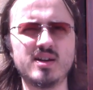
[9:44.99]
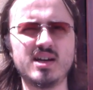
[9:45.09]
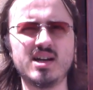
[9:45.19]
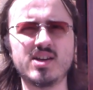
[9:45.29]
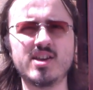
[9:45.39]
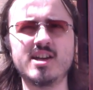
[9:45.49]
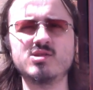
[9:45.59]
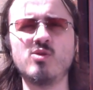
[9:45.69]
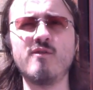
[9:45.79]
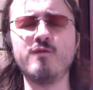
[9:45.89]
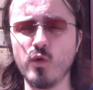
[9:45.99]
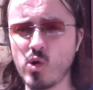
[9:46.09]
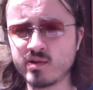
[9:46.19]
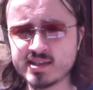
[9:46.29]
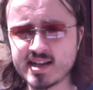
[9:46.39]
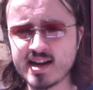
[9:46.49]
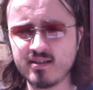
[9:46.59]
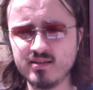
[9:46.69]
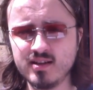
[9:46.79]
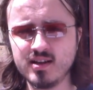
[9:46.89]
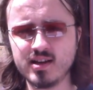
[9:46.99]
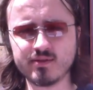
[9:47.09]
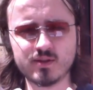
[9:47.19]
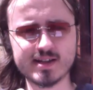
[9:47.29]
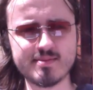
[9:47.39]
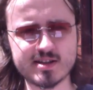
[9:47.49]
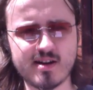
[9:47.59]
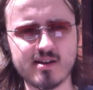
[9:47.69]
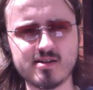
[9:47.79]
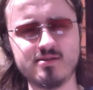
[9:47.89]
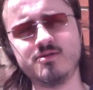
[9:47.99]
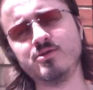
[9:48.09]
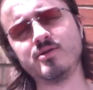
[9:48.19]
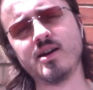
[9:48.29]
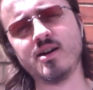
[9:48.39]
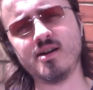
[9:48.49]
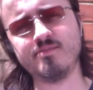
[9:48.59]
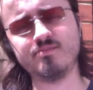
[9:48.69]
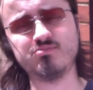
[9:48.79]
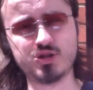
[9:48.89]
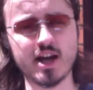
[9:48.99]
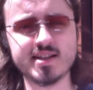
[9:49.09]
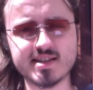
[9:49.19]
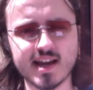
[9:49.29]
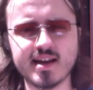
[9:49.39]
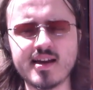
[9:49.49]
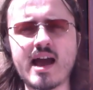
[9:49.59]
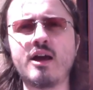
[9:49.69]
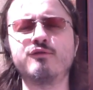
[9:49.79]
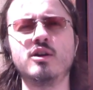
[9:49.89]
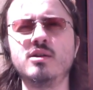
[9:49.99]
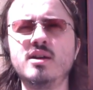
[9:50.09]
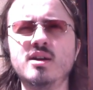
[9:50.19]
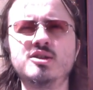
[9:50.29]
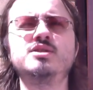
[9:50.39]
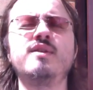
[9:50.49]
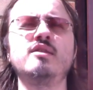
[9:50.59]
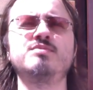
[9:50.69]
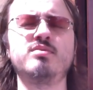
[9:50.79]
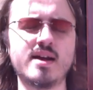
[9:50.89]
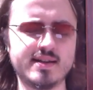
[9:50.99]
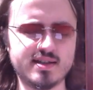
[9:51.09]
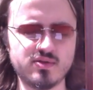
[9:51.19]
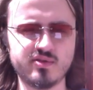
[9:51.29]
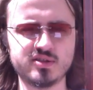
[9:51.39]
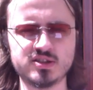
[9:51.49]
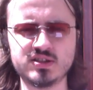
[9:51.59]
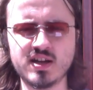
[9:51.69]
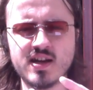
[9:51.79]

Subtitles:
I think it's, 4 is it now? They've got Damus Archon, who they are chasing after, because of House Baranti's orders.